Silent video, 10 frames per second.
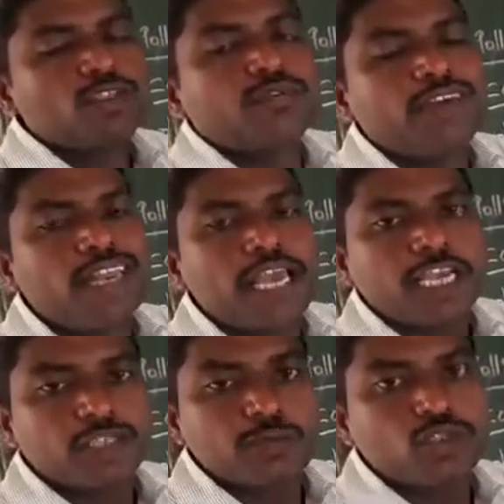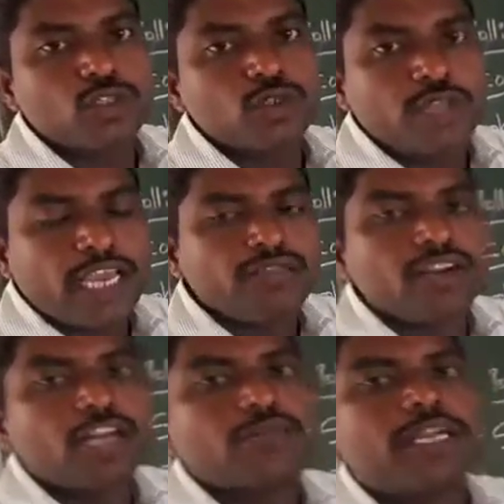well exposed to the
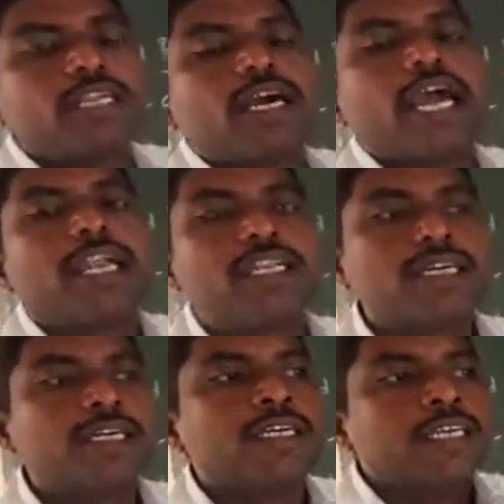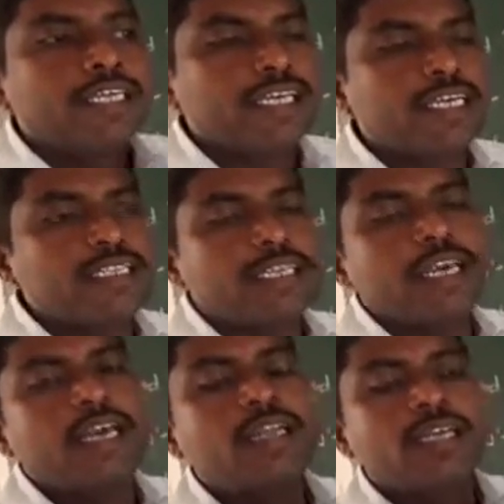environment, and here they
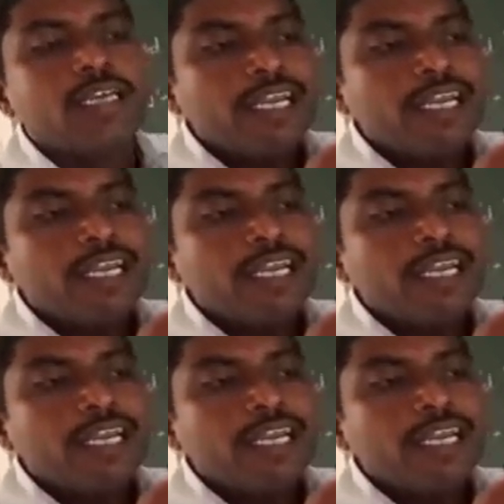are